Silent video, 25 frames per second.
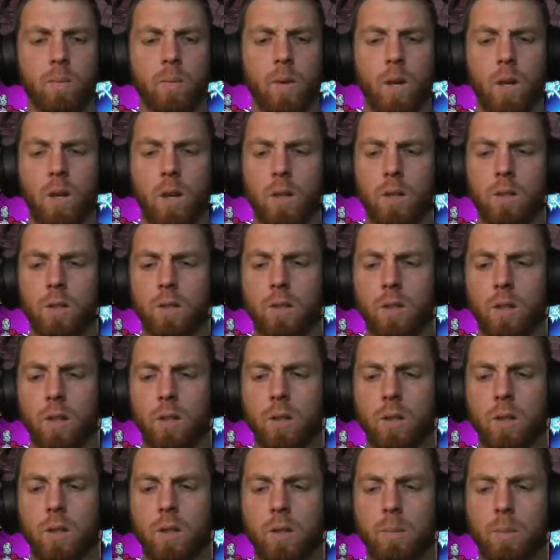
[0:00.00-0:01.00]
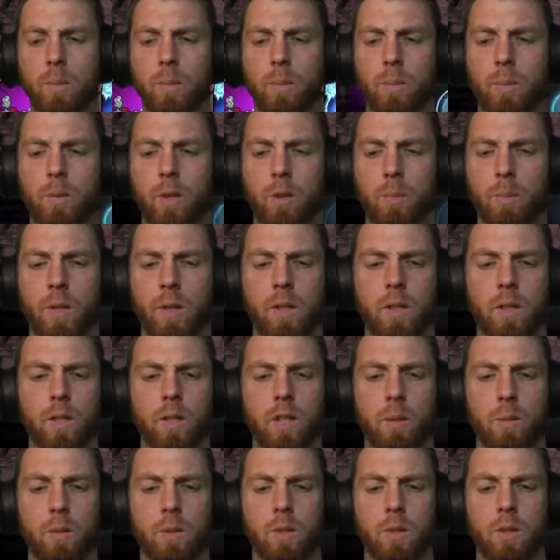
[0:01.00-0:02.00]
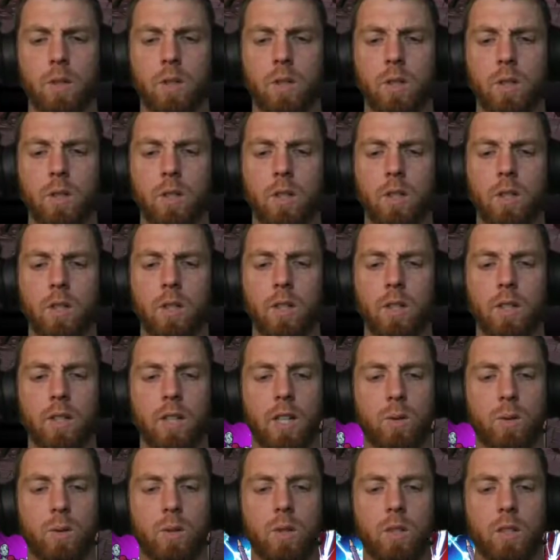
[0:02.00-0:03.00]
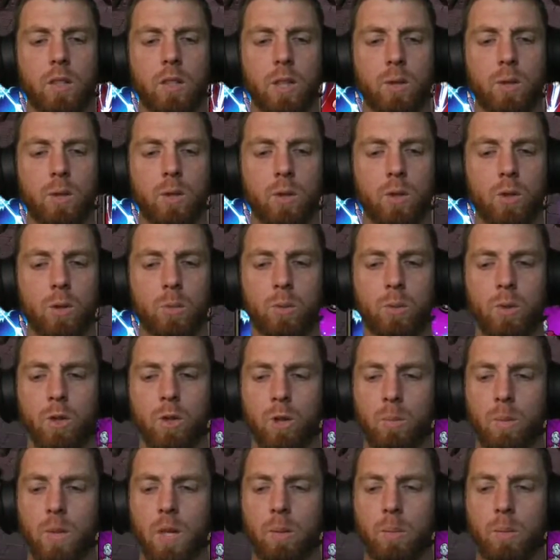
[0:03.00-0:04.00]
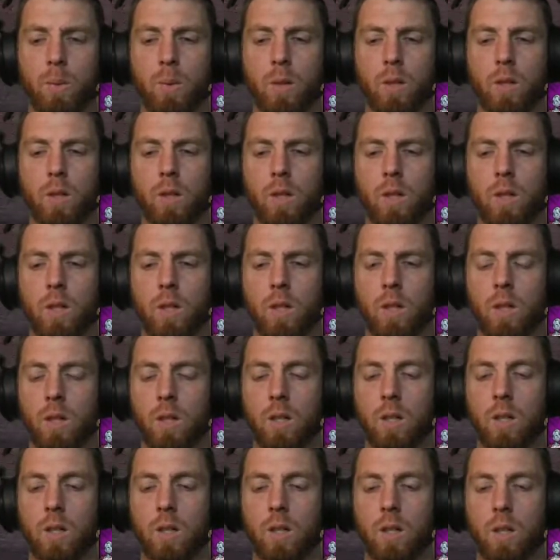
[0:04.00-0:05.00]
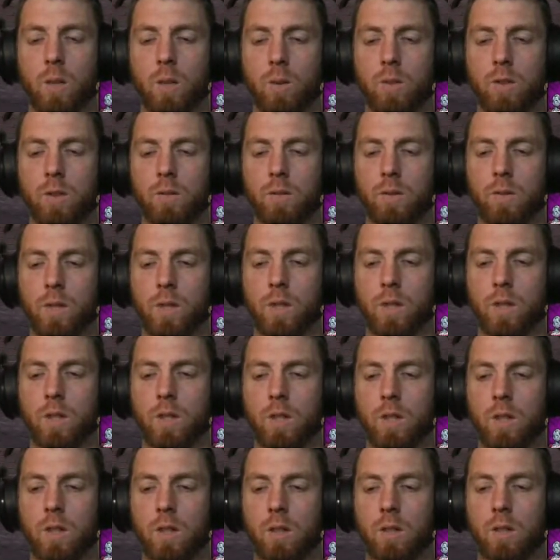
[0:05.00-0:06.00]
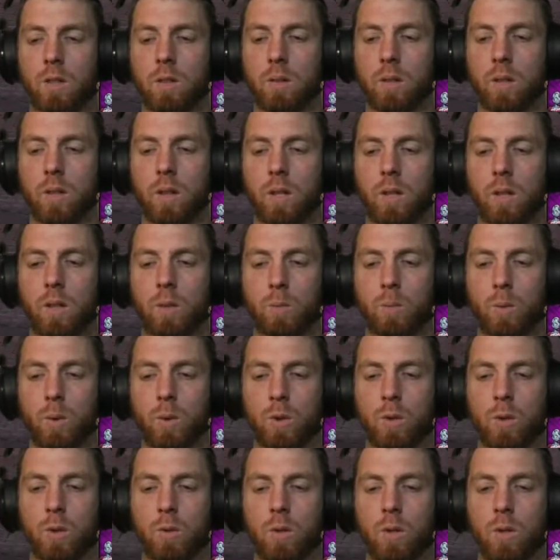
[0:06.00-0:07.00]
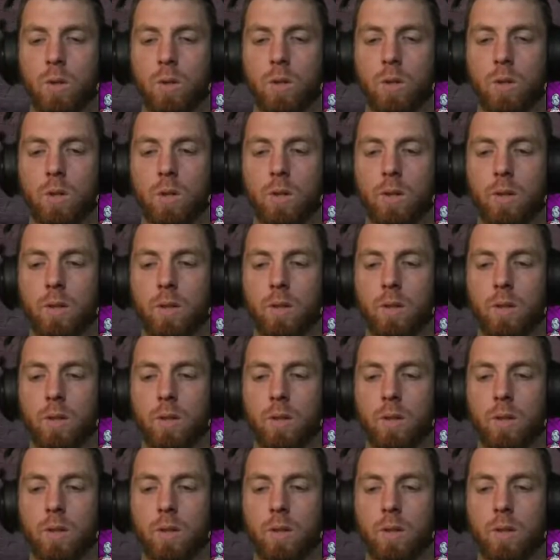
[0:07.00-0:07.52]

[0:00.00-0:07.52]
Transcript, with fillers: Oh man, snap, sorry, that was an oopsie on my part there. I wasn't focusing, pushed the wrong card.